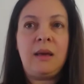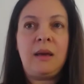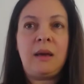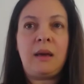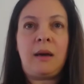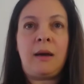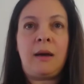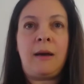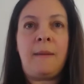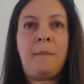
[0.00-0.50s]

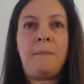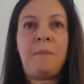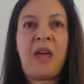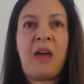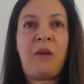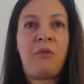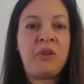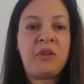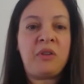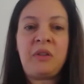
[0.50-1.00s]

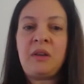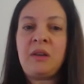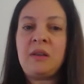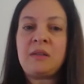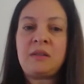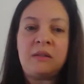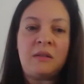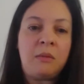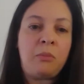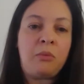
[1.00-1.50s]
Everything
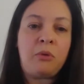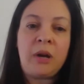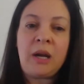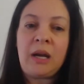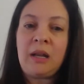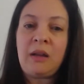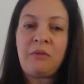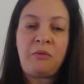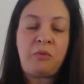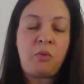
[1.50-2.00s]
is in the
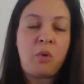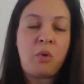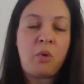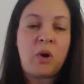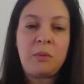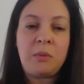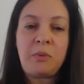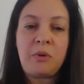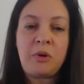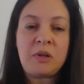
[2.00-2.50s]
brain of
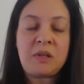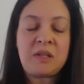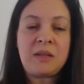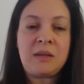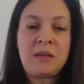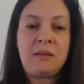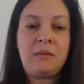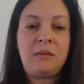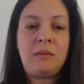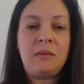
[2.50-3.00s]
one
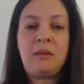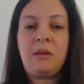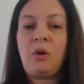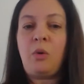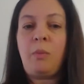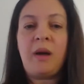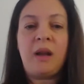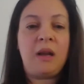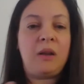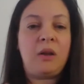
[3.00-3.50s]
person.
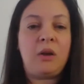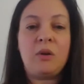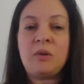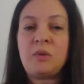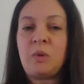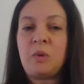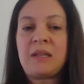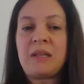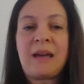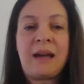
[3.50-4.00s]
Nobody knows
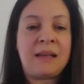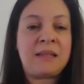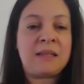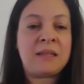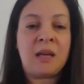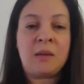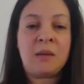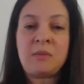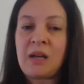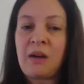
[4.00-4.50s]
what task
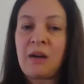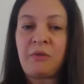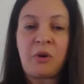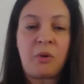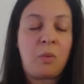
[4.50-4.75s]
comes after